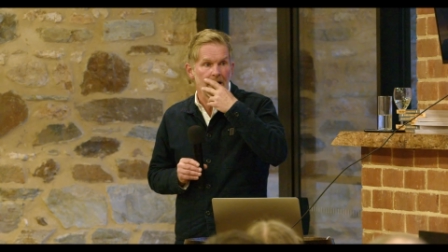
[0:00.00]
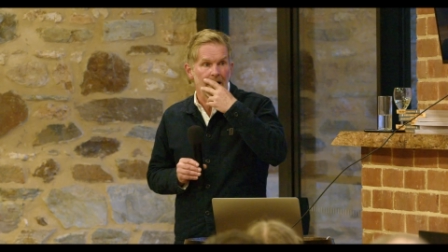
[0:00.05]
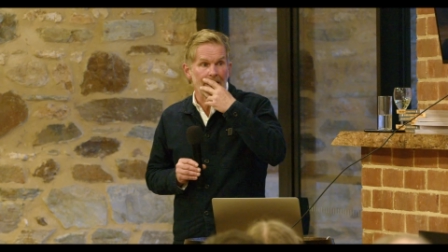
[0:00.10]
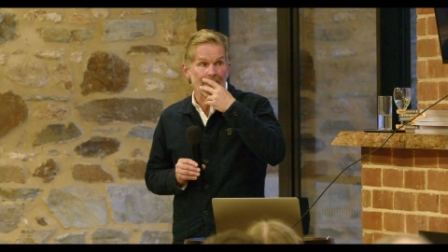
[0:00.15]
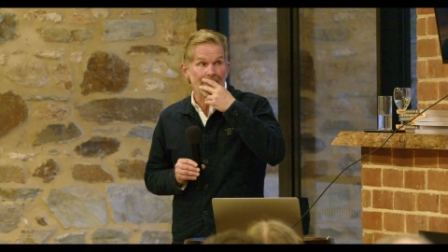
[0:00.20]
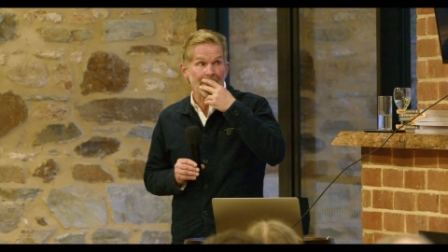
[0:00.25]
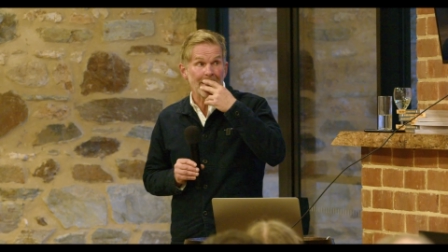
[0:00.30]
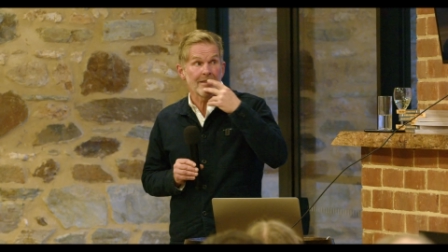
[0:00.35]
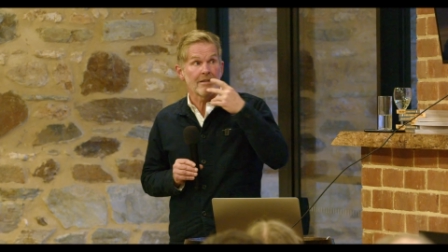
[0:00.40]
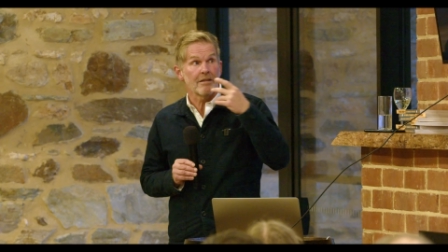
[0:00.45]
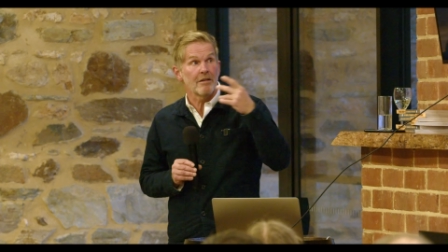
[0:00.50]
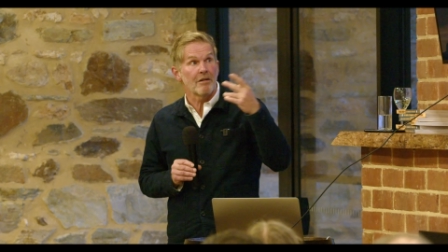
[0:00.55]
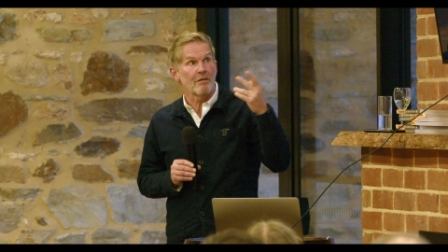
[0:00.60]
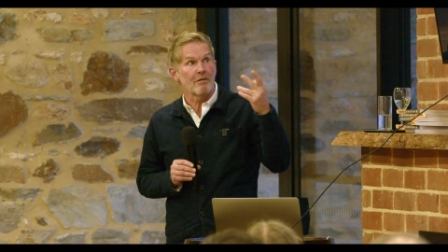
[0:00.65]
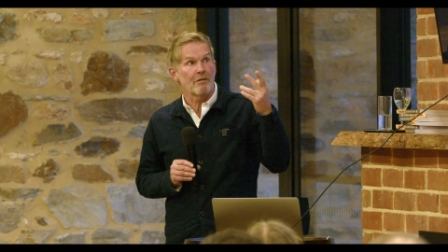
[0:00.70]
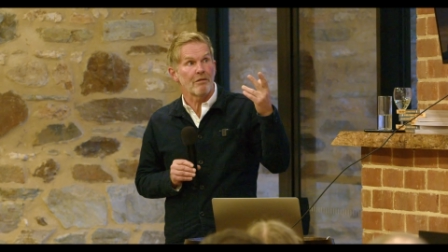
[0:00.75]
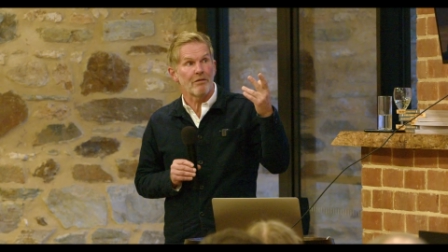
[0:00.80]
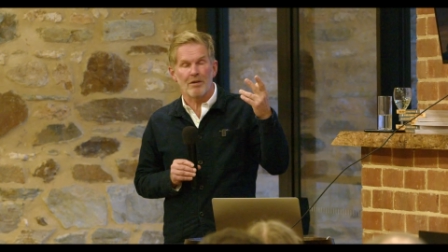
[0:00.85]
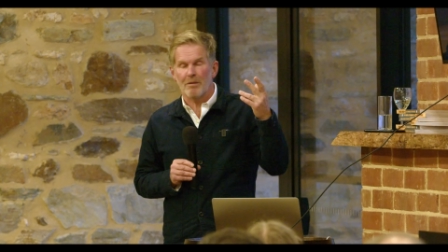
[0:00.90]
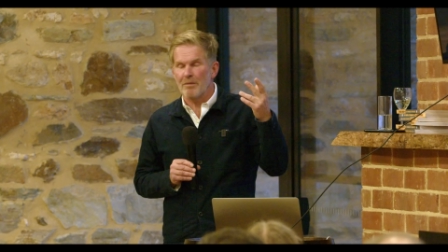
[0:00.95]
and then
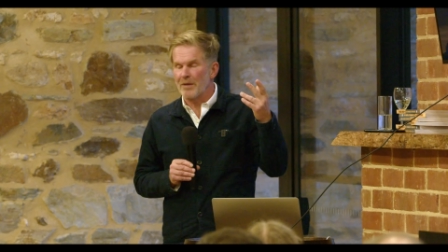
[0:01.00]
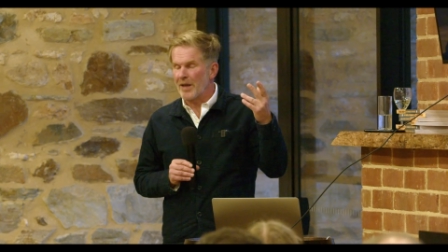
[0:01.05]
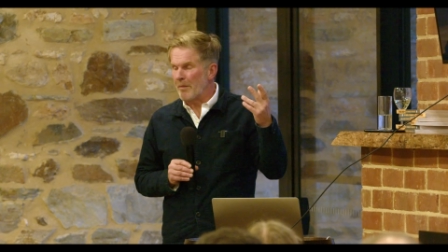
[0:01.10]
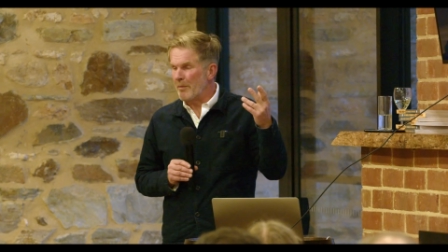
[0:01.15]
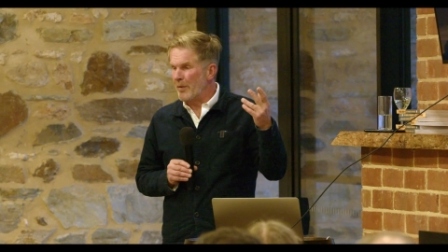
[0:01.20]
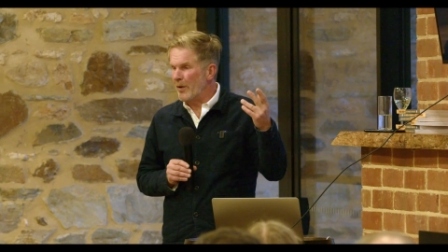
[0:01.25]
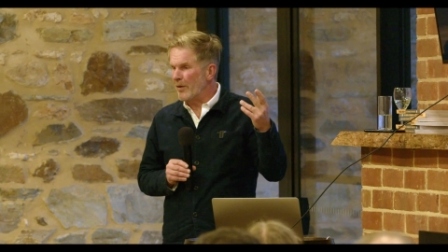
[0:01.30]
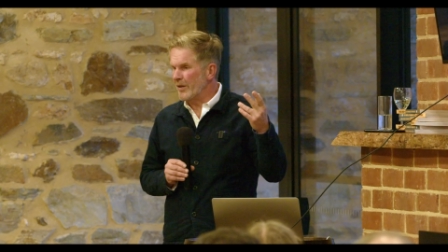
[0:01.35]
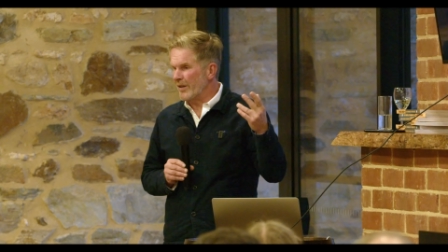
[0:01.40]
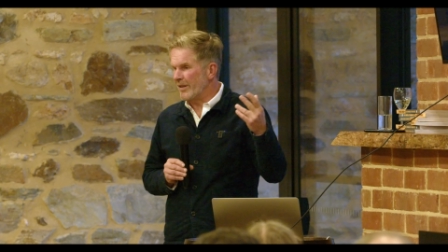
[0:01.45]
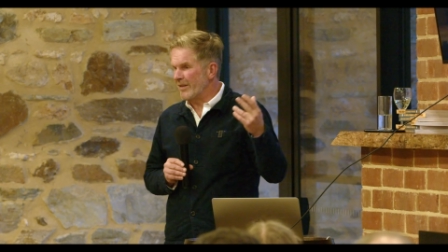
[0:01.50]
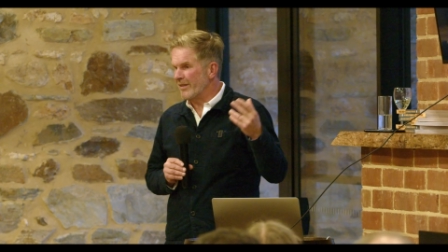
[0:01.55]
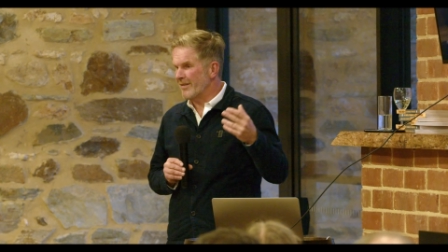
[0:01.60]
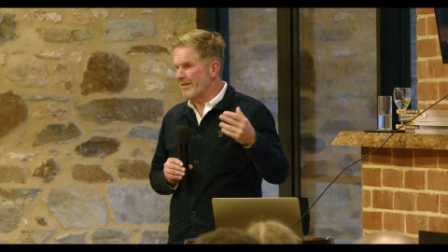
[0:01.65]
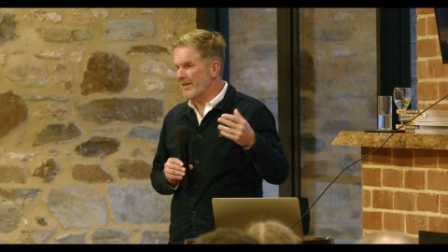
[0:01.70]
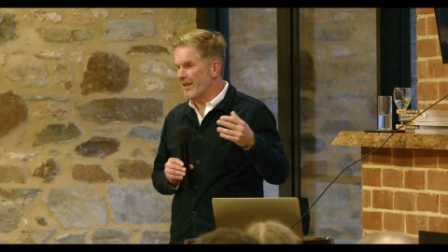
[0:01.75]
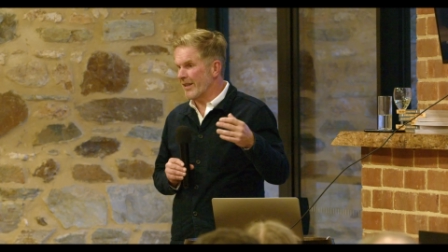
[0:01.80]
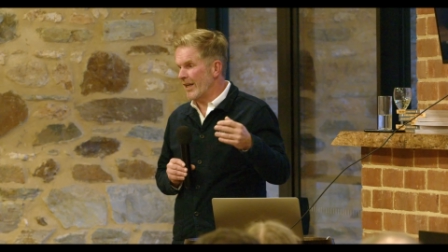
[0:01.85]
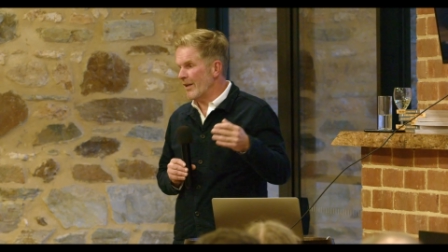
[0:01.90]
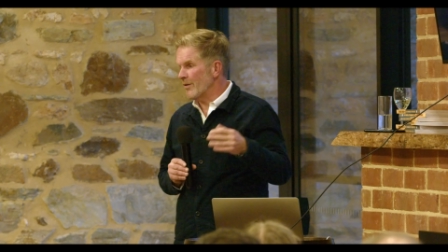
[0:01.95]
from that
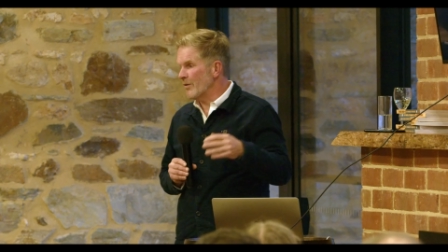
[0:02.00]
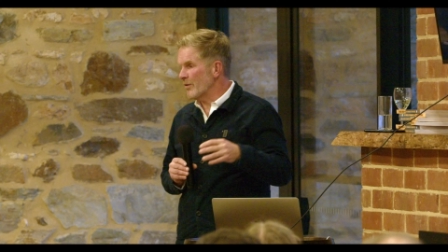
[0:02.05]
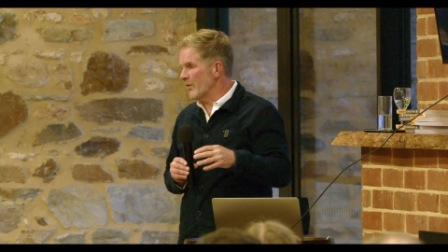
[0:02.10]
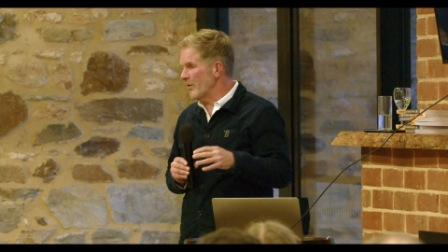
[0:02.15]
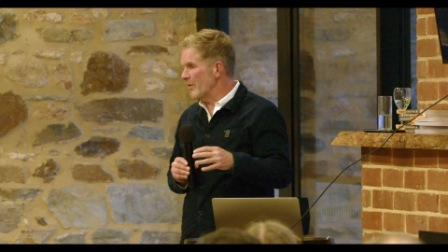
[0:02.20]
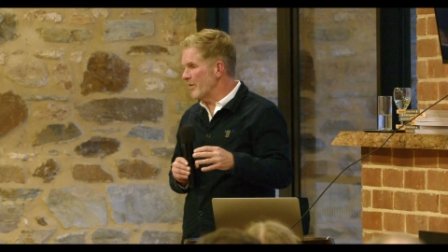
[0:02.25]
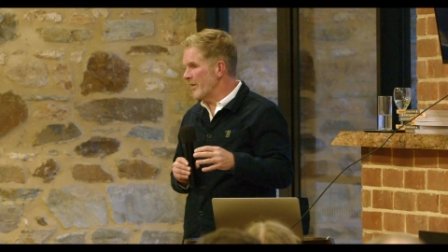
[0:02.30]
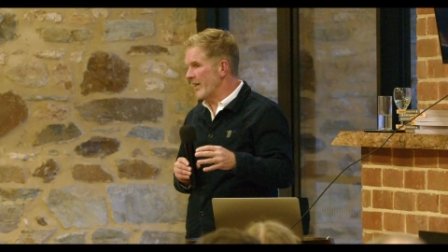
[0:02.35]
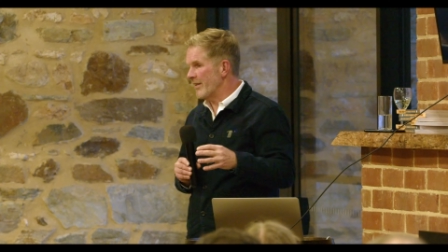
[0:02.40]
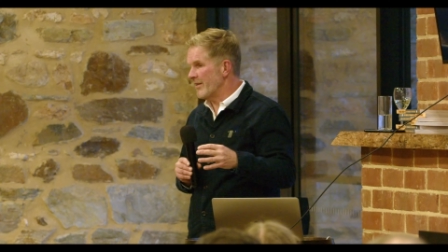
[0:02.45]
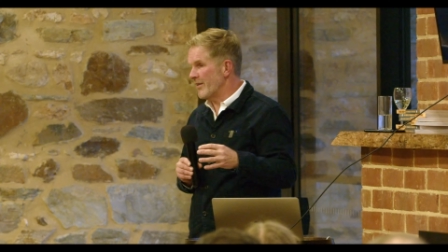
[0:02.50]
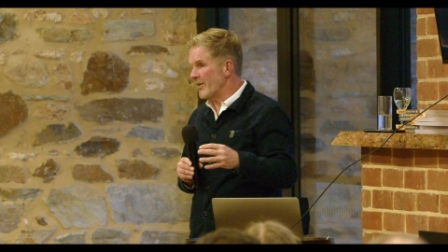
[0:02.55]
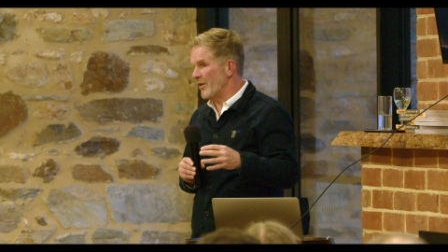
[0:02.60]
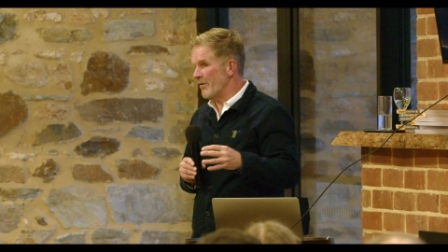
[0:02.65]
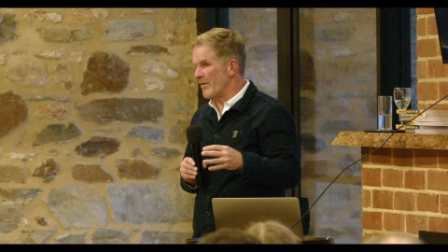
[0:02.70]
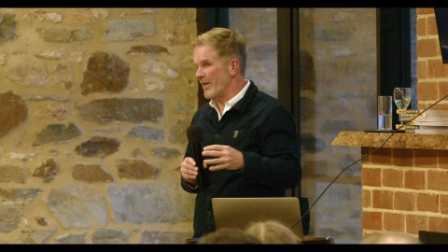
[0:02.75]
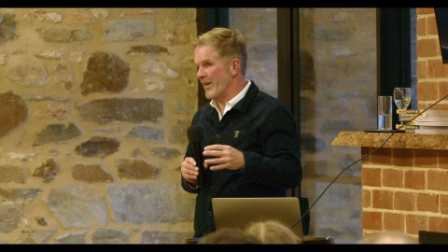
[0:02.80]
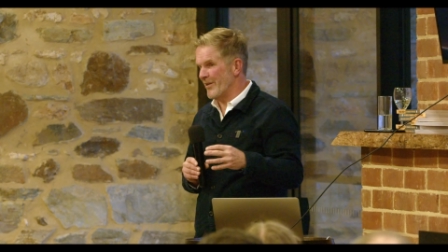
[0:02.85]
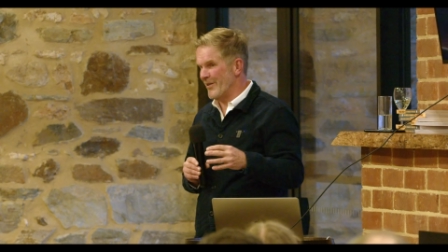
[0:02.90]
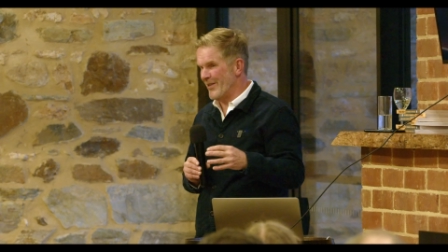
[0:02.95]
point, the council then
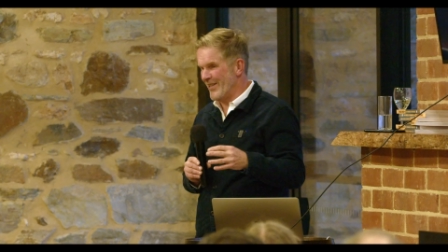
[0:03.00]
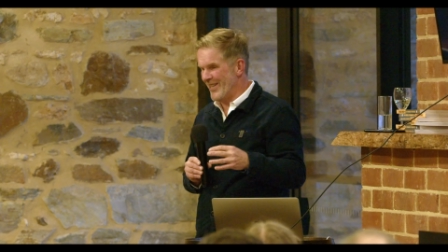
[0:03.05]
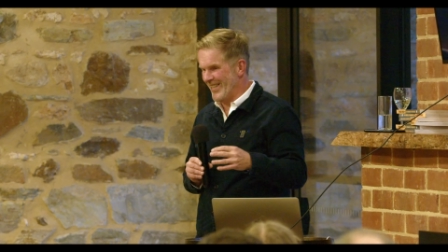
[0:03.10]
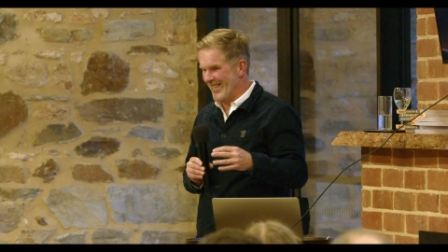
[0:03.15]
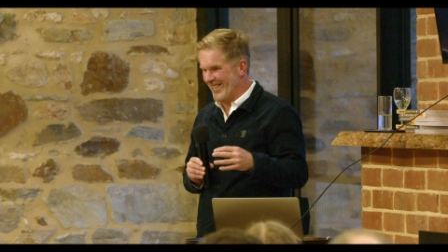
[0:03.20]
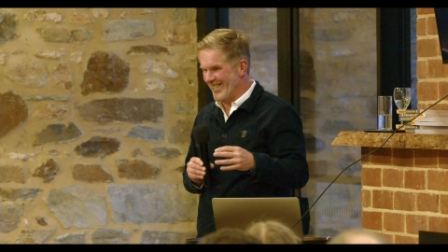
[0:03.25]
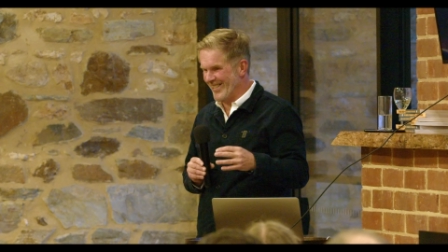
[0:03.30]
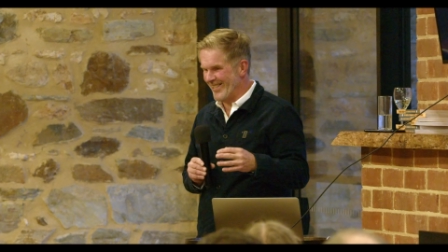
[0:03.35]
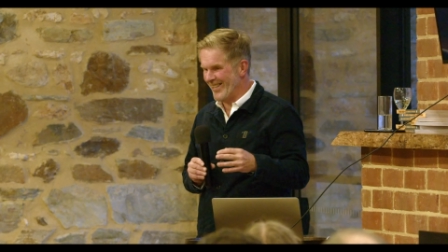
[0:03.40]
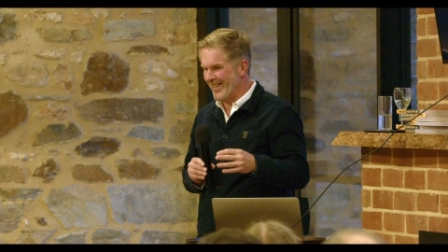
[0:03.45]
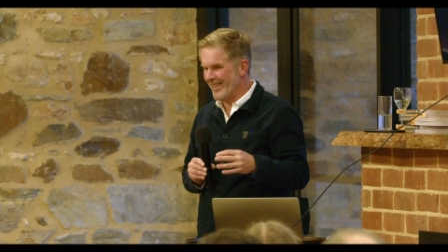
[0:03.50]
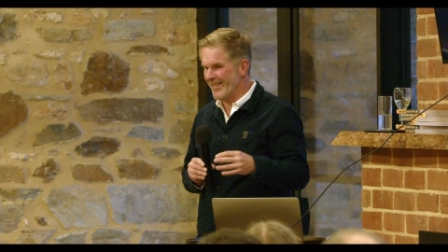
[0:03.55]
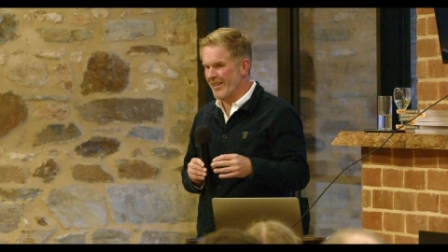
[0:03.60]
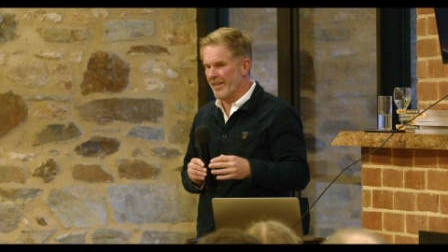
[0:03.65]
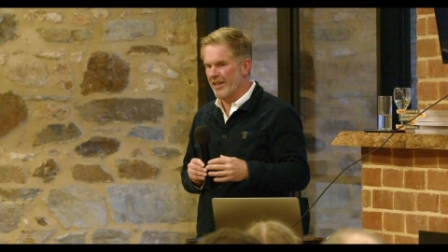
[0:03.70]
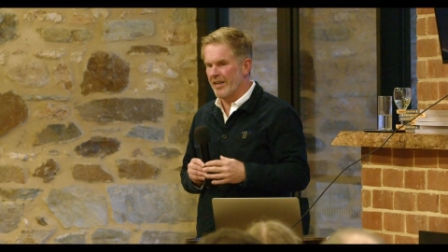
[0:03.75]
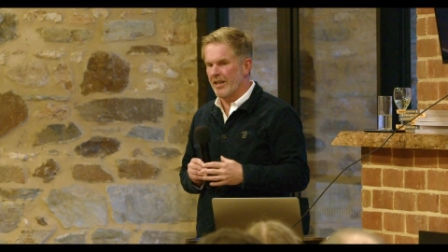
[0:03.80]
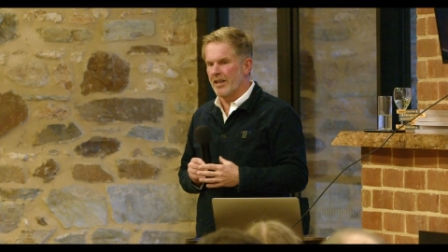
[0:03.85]
turned around and said,